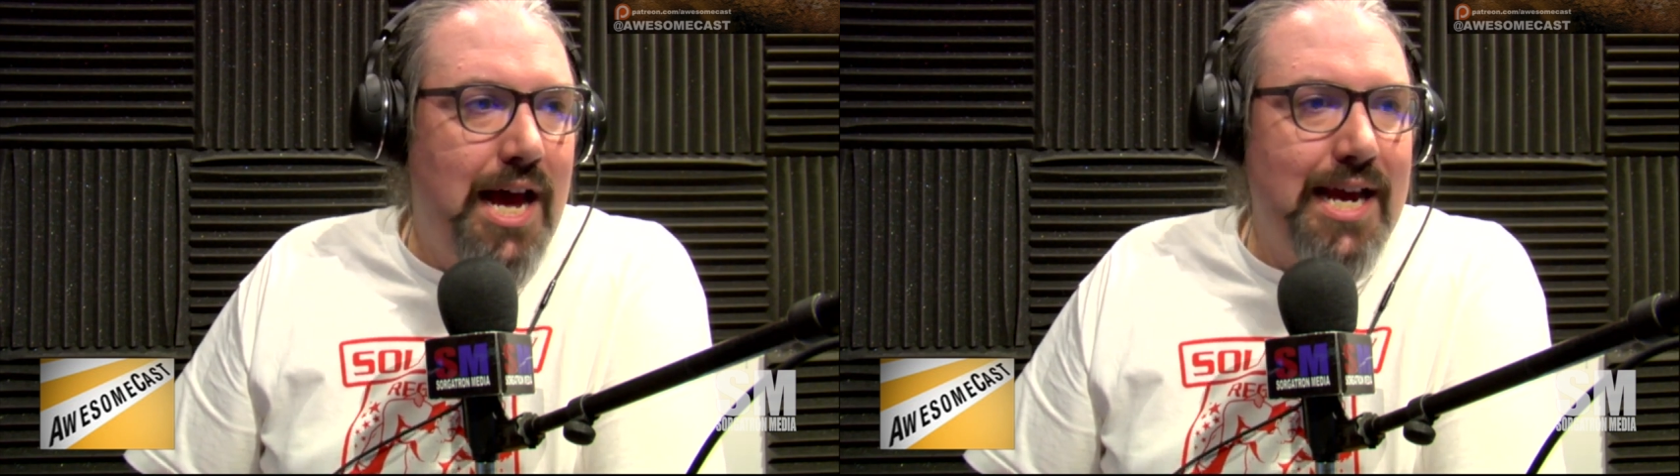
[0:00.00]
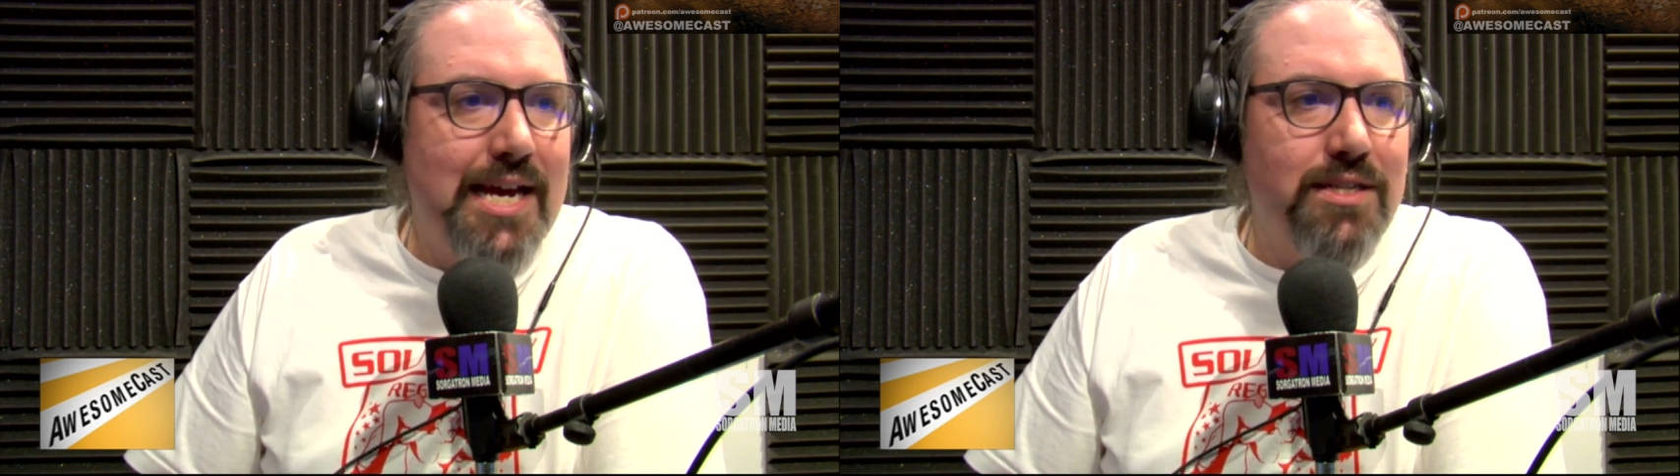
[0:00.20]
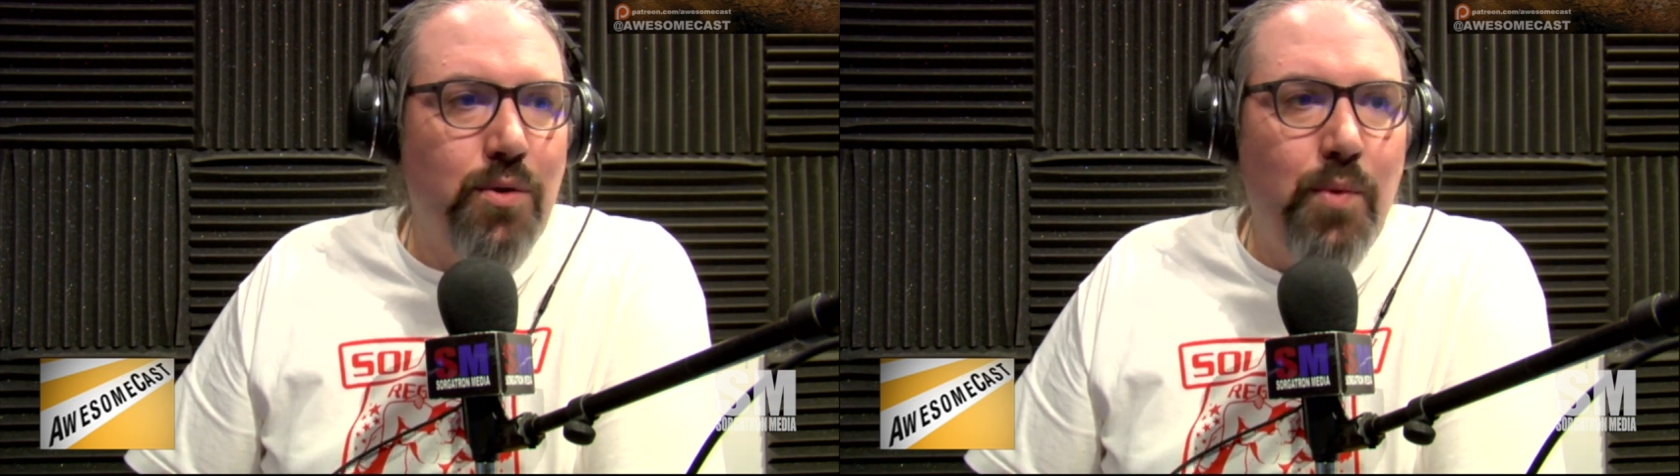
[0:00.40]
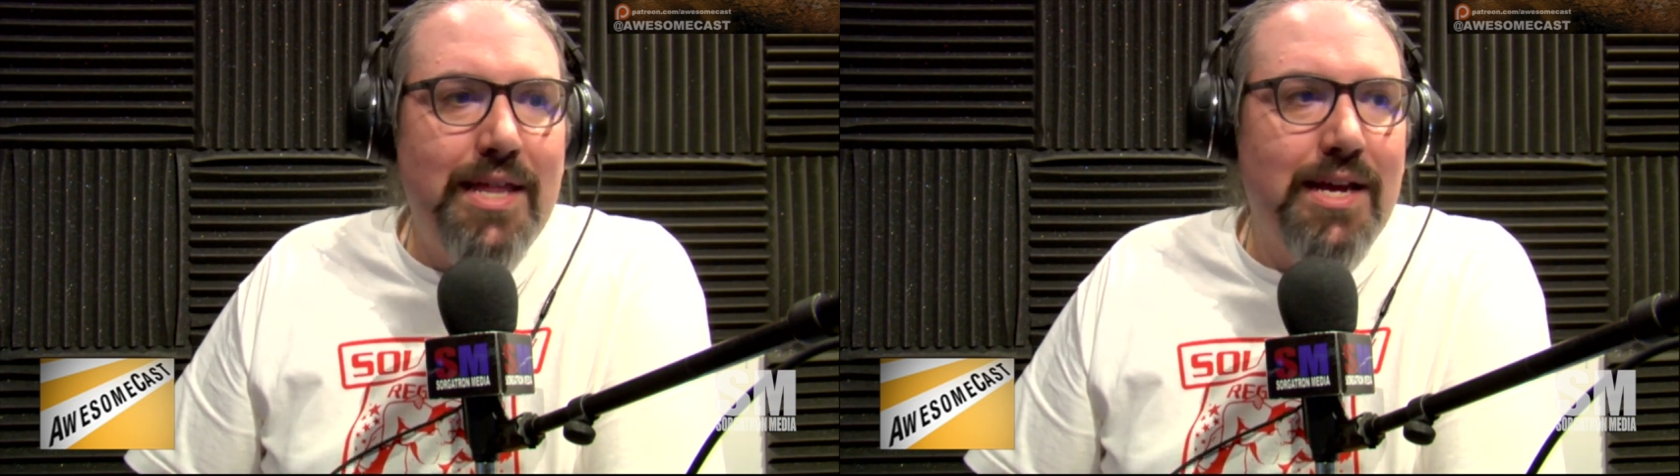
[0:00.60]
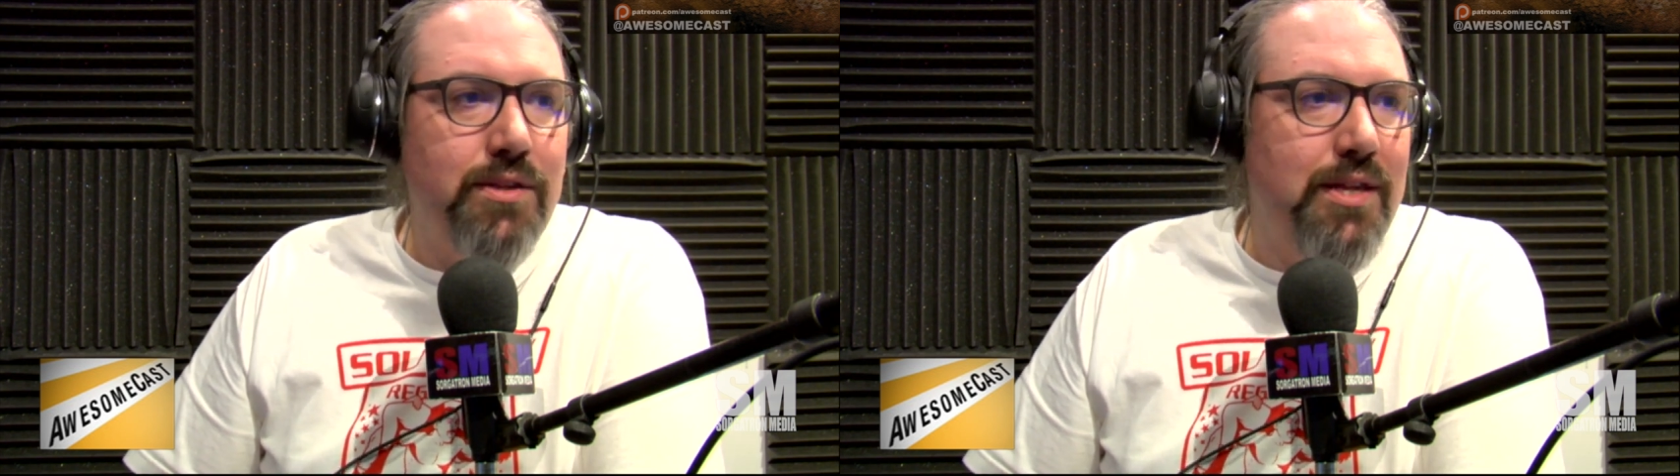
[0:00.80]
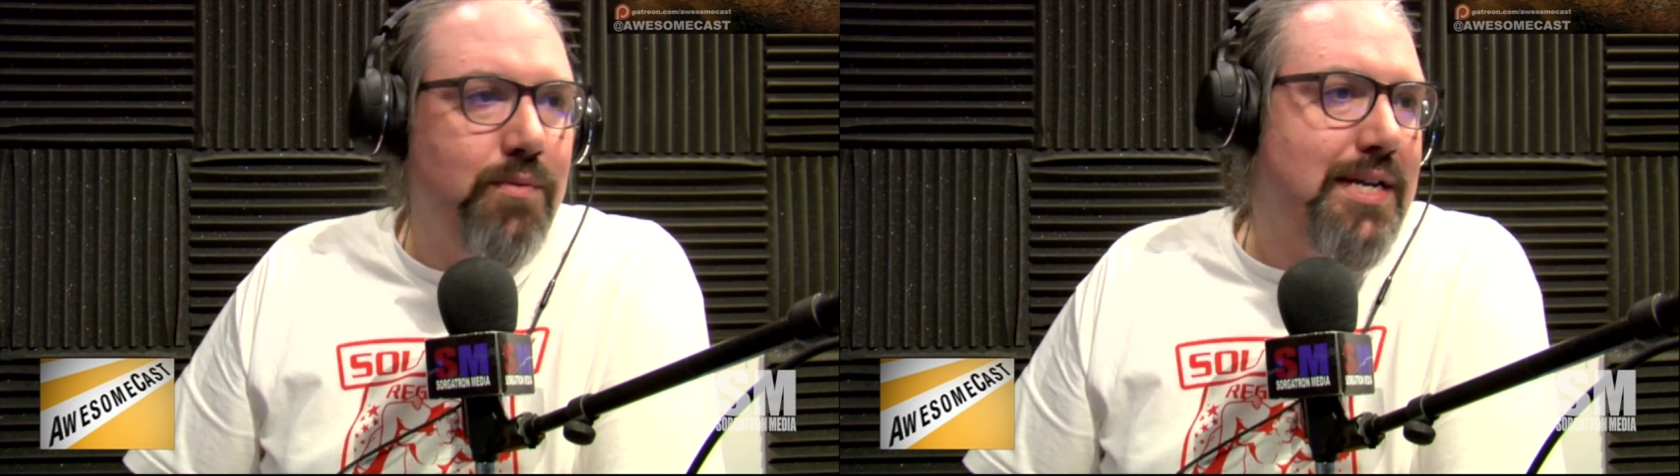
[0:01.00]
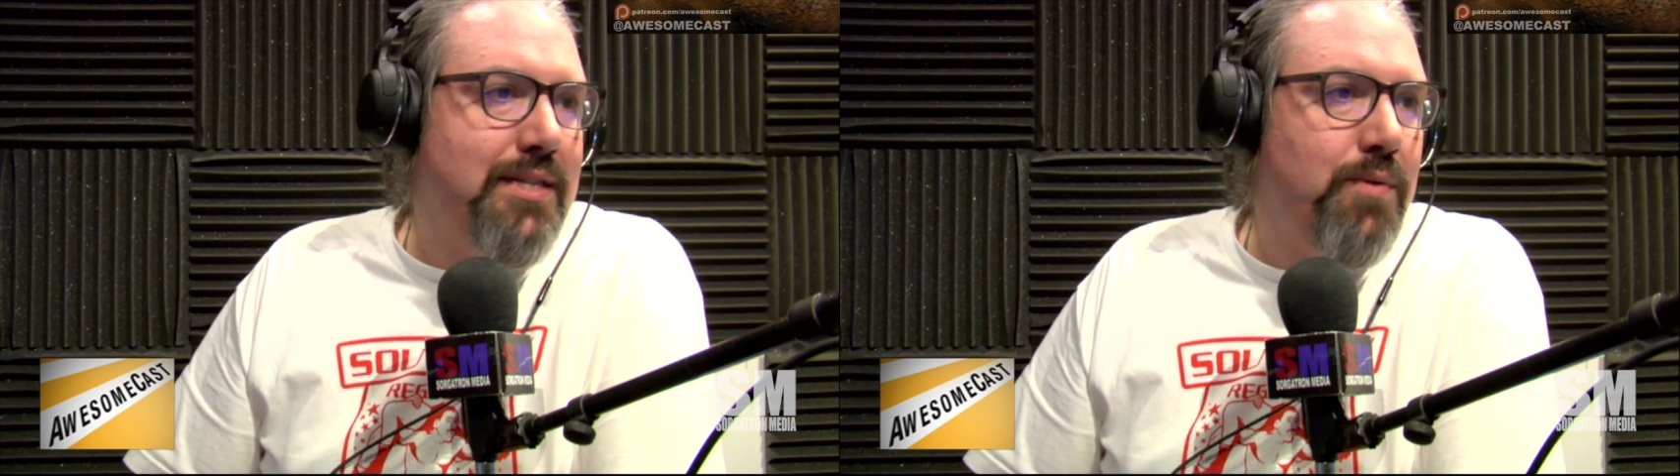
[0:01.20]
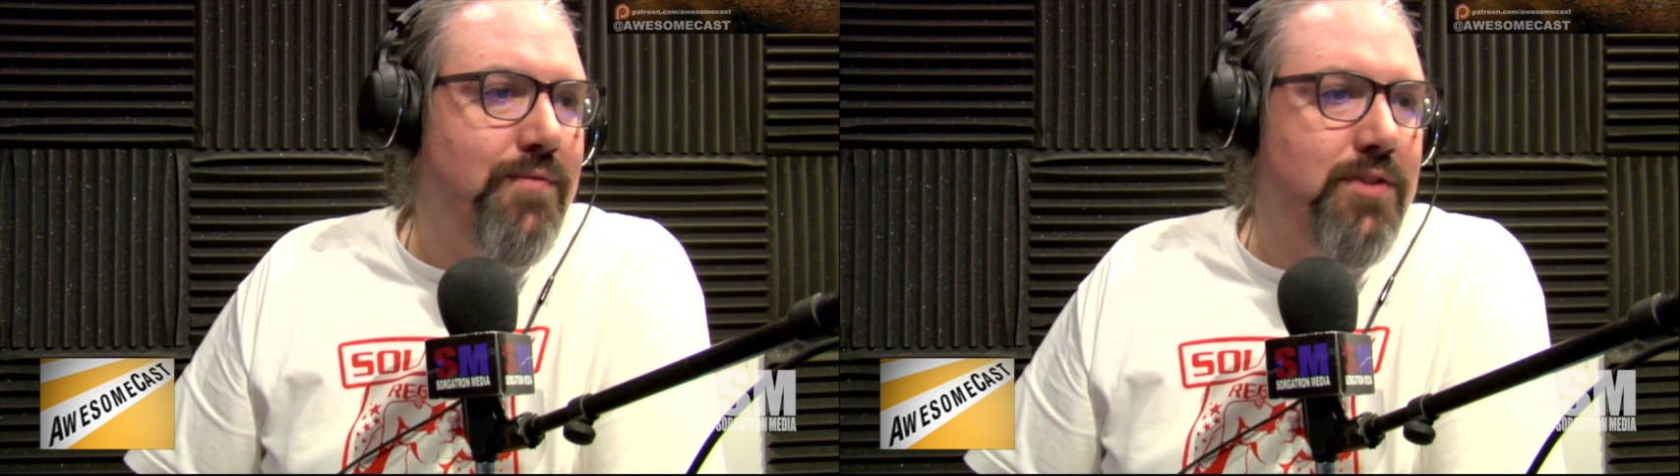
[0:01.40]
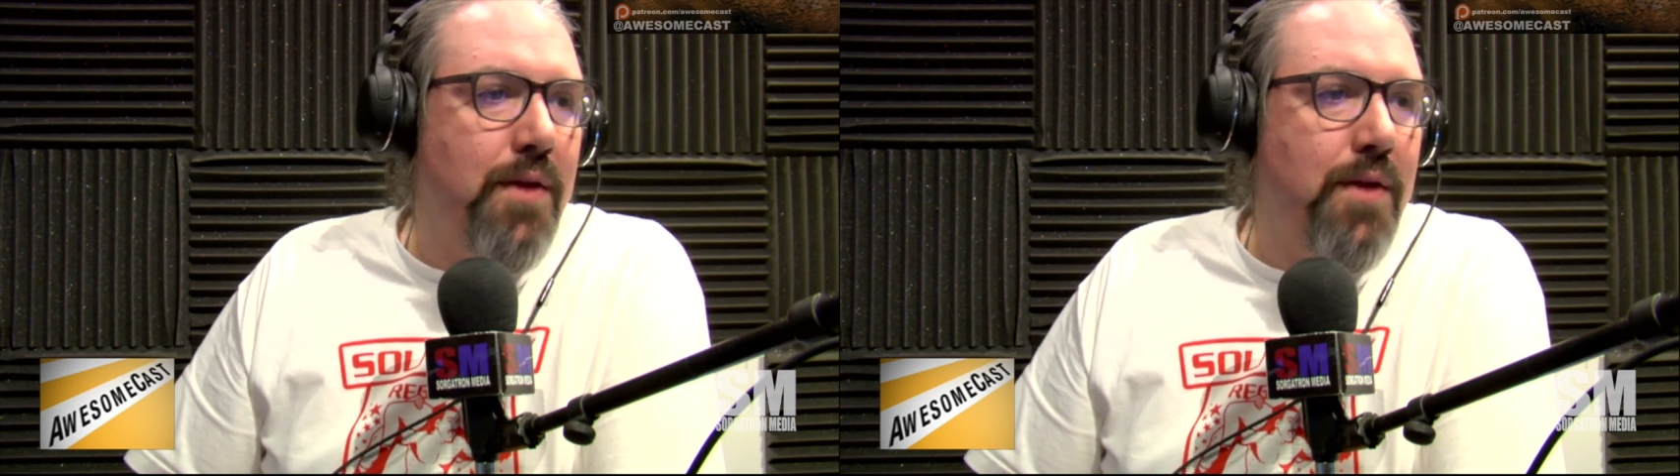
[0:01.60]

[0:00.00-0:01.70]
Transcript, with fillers: I guess, the ways that we've